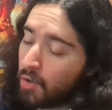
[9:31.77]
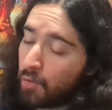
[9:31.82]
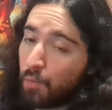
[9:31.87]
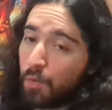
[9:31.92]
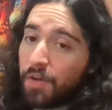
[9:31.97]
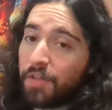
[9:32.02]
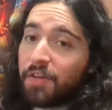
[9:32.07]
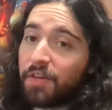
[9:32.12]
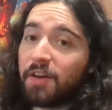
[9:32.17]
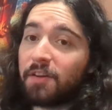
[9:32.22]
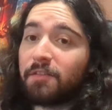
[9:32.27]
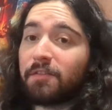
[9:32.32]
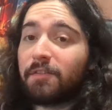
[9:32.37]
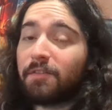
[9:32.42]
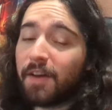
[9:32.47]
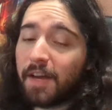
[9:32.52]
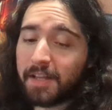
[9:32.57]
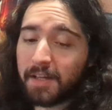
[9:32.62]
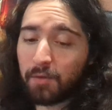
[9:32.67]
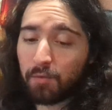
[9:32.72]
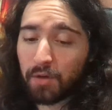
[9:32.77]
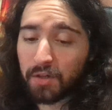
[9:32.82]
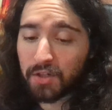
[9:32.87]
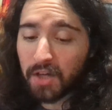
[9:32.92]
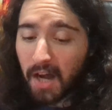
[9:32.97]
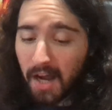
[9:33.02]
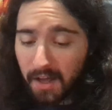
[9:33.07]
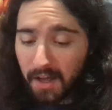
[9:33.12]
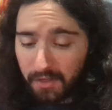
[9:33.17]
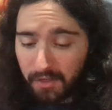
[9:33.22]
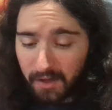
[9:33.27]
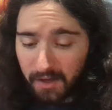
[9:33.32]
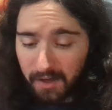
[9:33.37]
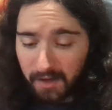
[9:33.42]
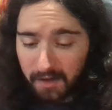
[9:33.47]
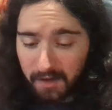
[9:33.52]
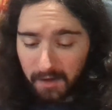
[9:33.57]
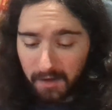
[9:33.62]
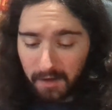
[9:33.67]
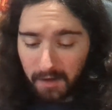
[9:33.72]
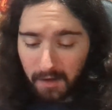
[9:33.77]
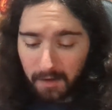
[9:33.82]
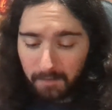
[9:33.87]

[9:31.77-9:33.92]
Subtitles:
with confetti, which I think,